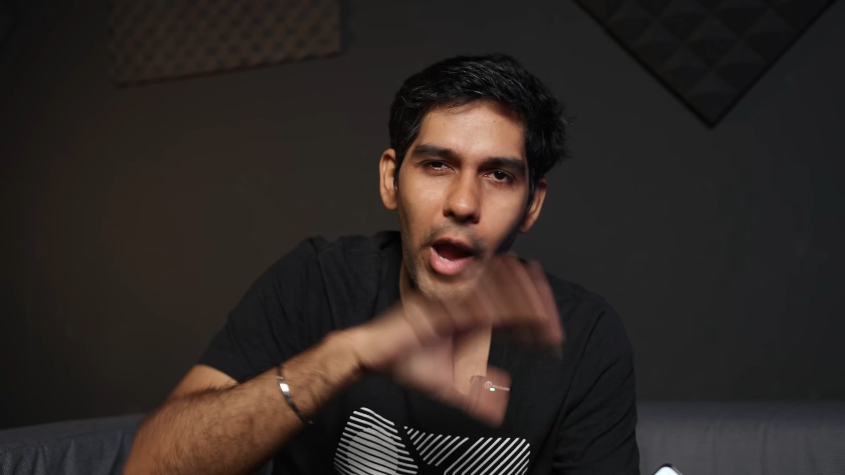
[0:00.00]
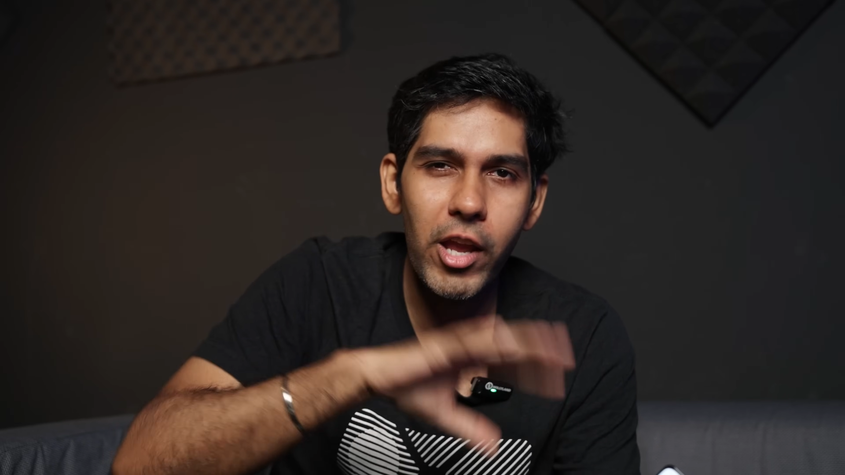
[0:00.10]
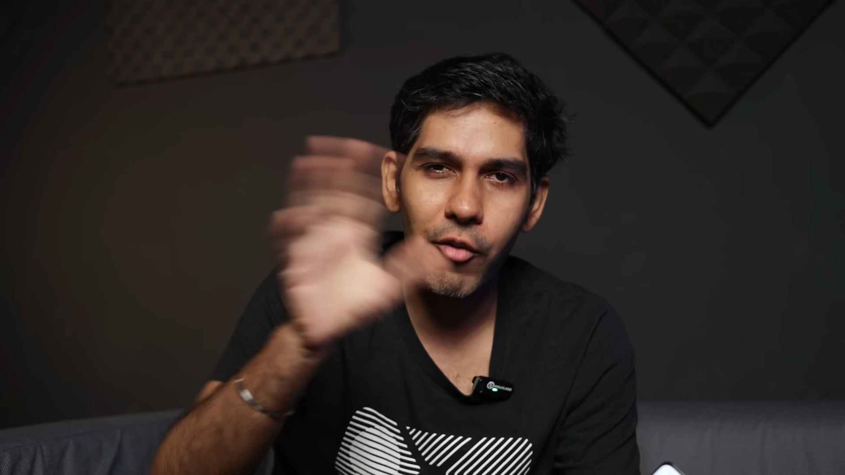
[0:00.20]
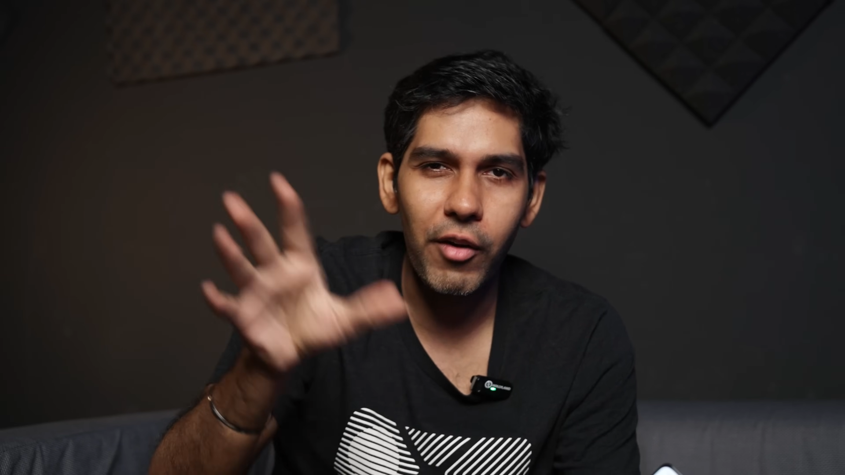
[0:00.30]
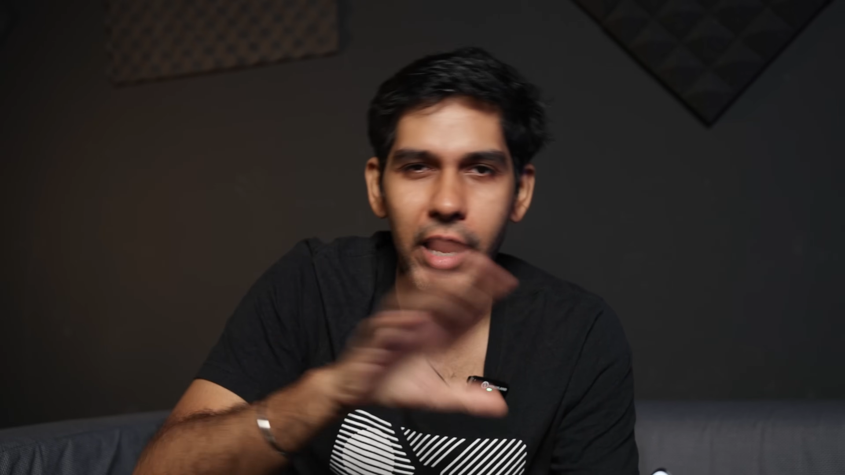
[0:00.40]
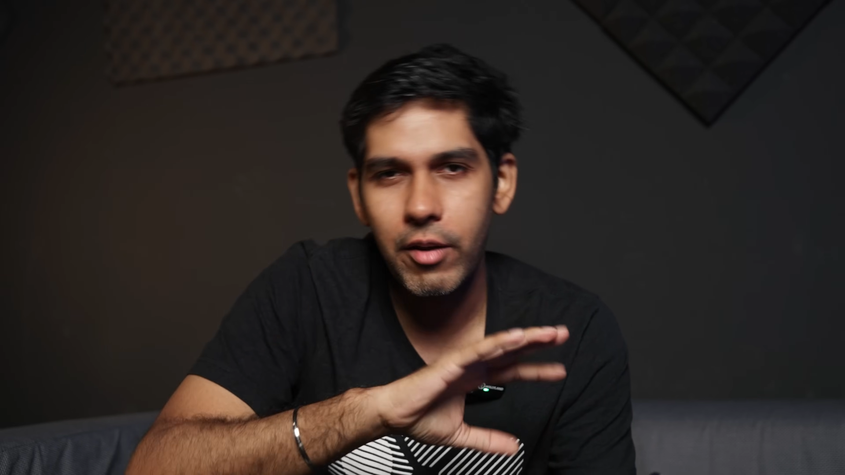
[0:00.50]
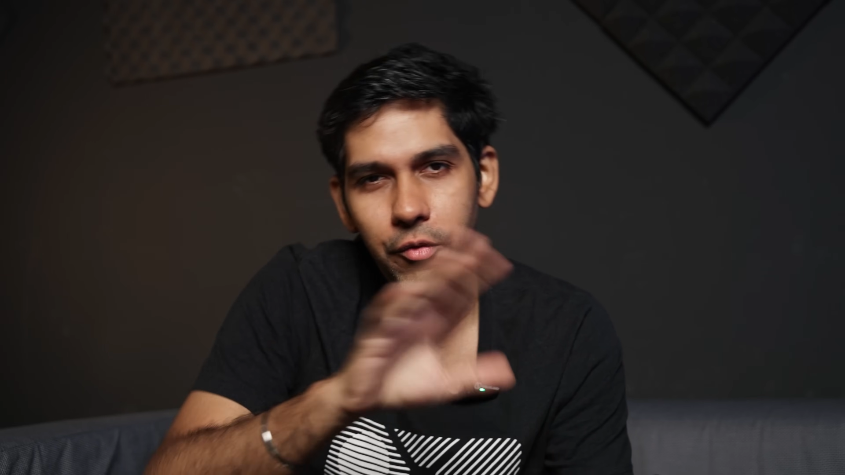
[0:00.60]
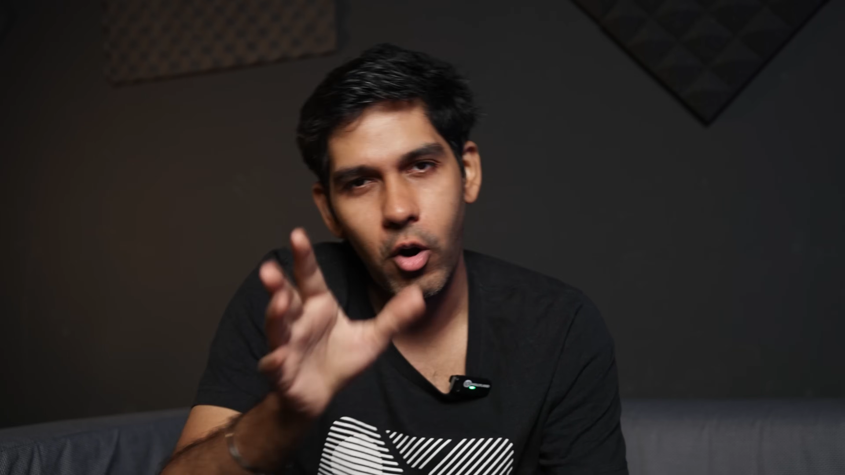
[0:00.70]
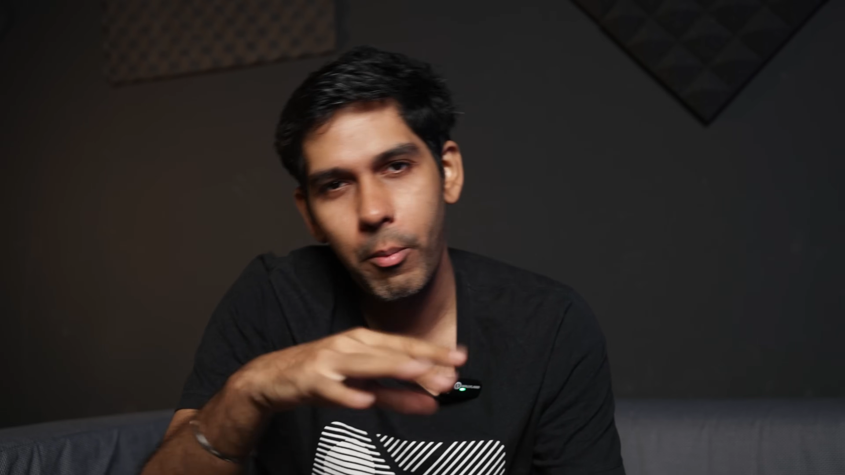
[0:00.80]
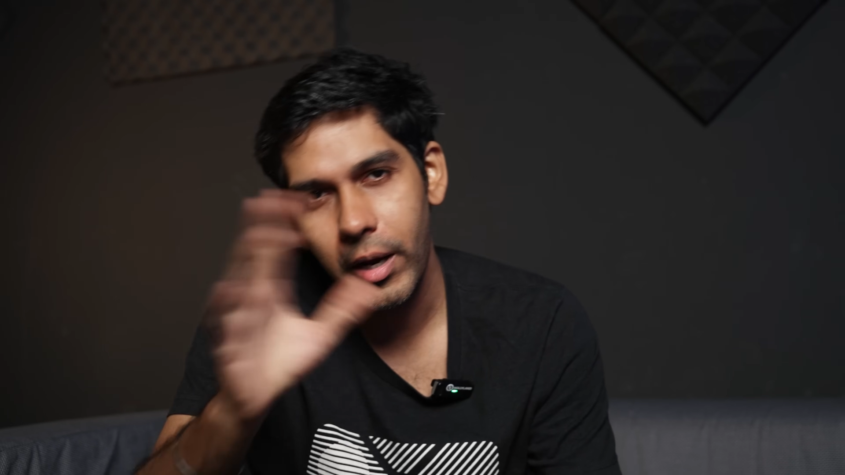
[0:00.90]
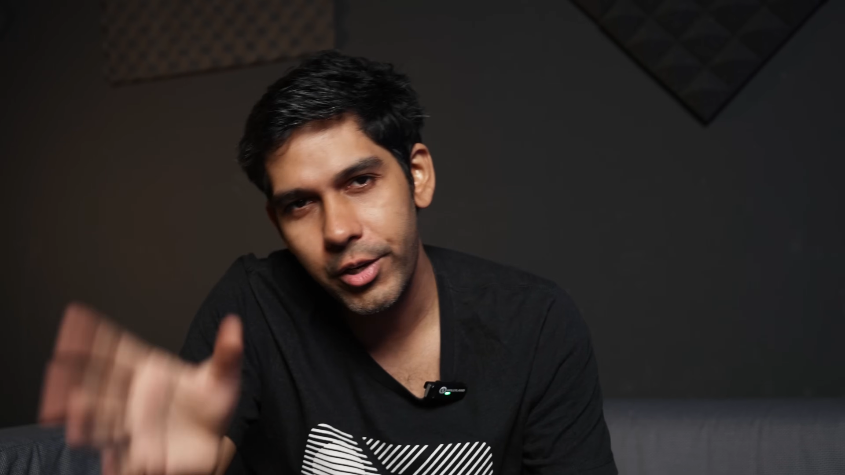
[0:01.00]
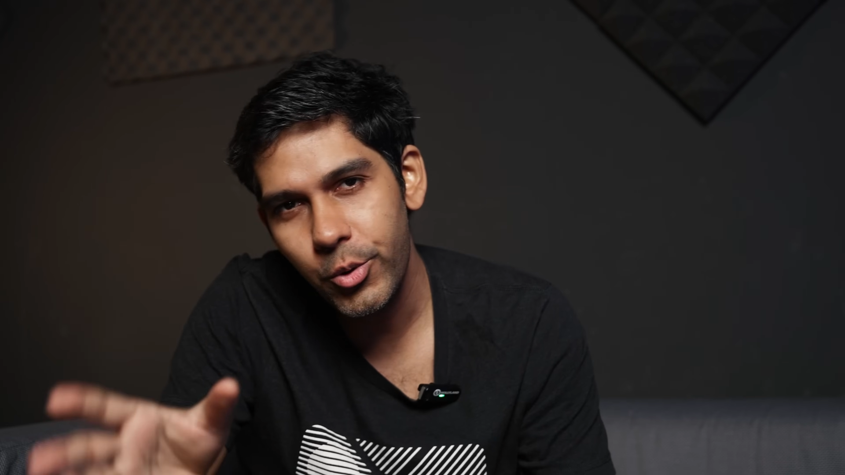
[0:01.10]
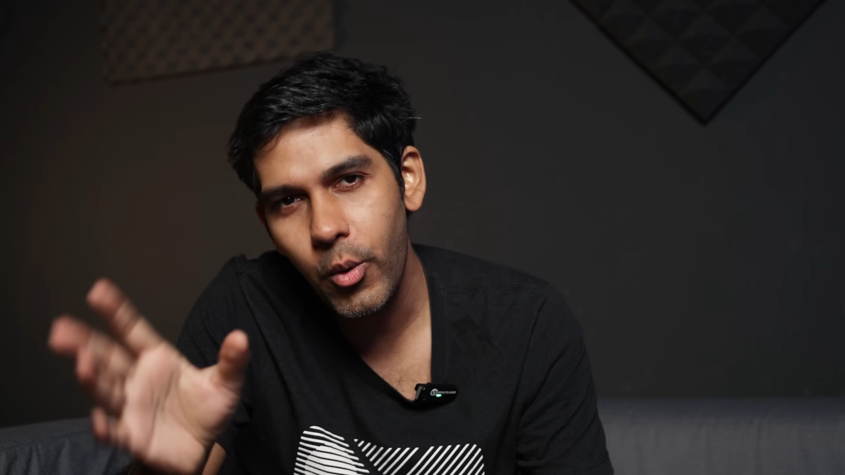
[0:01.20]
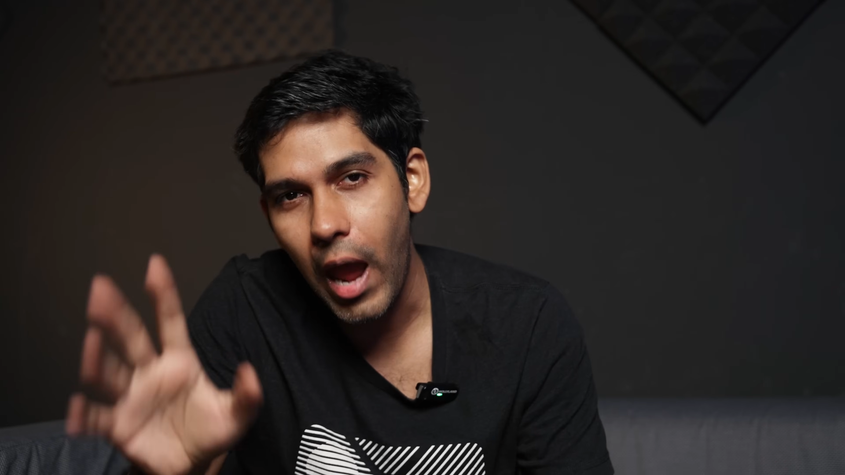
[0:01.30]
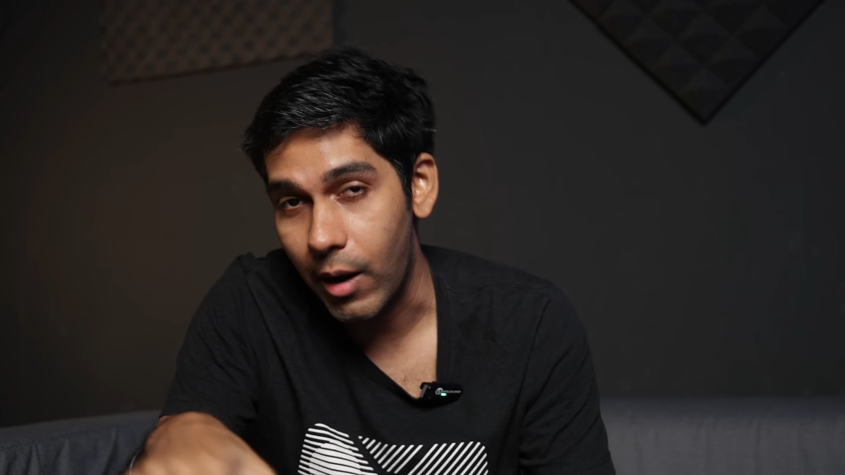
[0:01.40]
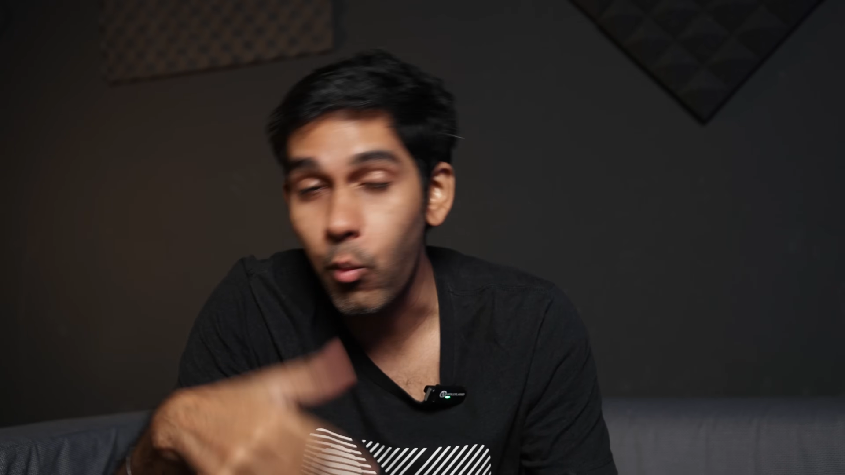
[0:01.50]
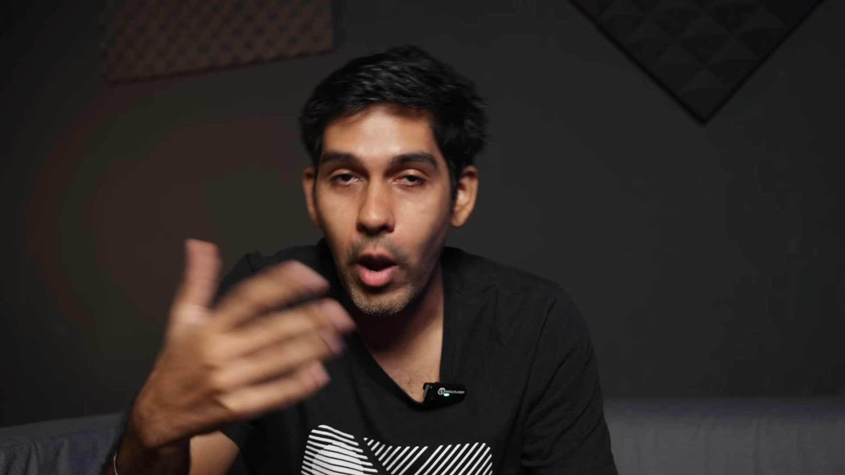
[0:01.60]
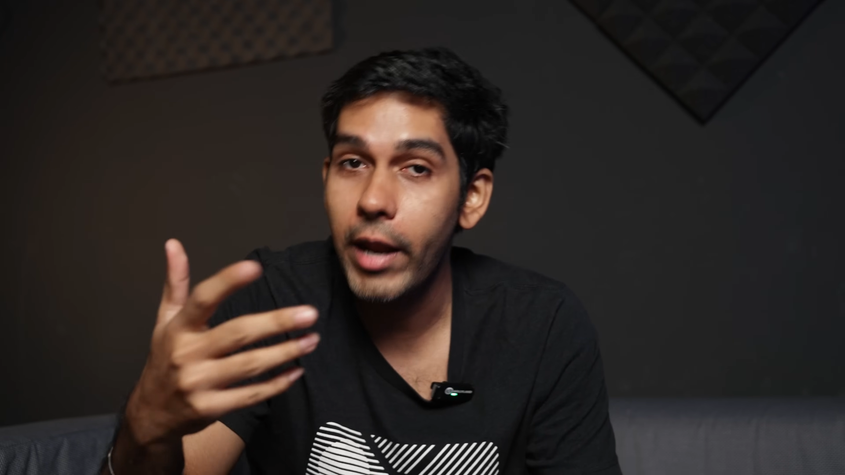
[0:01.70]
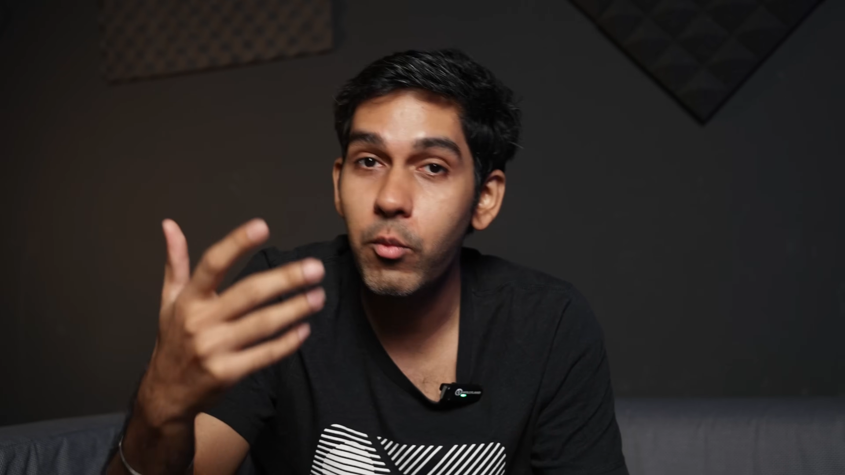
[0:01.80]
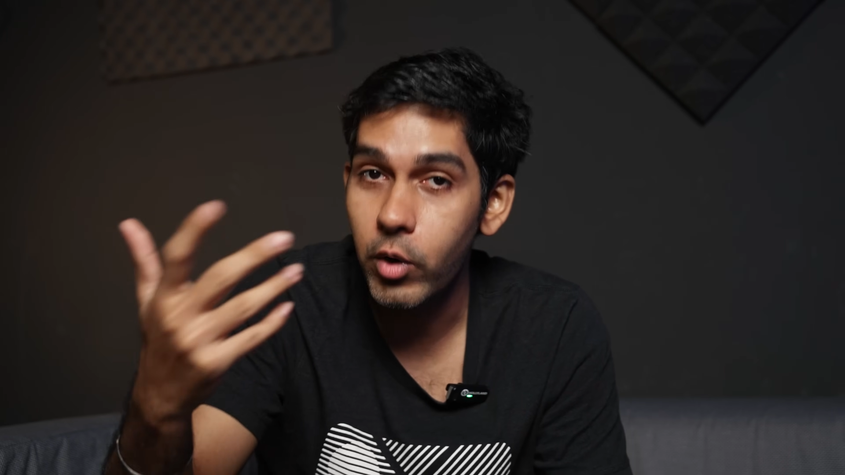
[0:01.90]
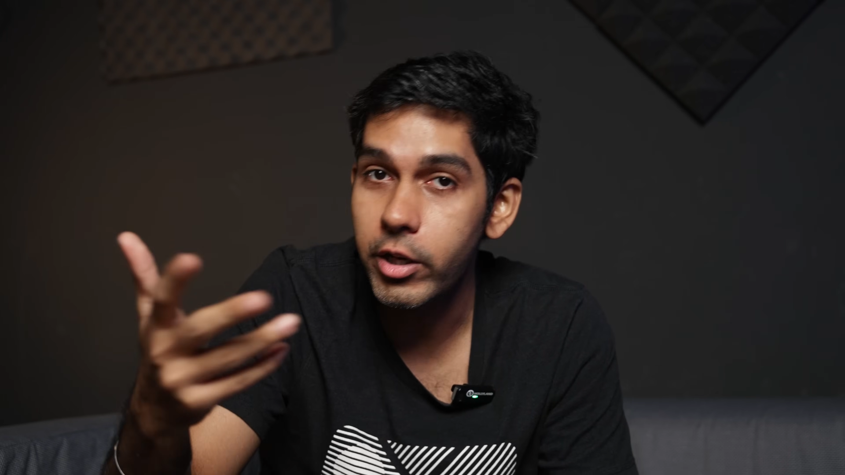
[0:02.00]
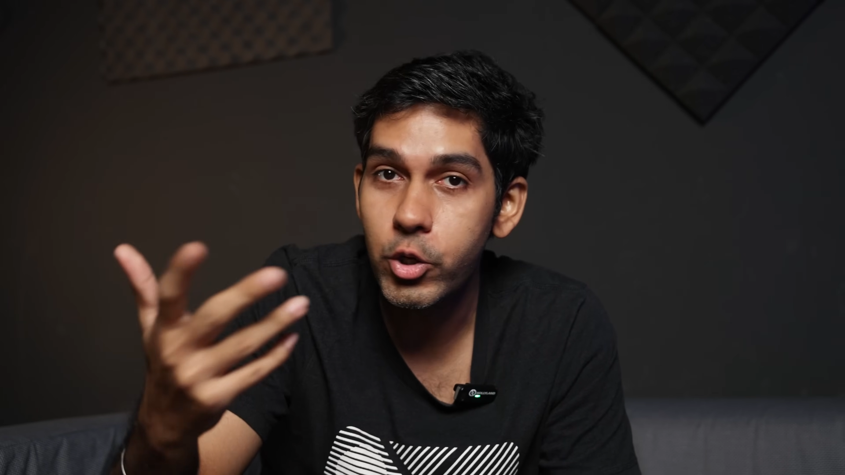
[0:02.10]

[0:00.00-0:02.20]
where you're flying from and to and when will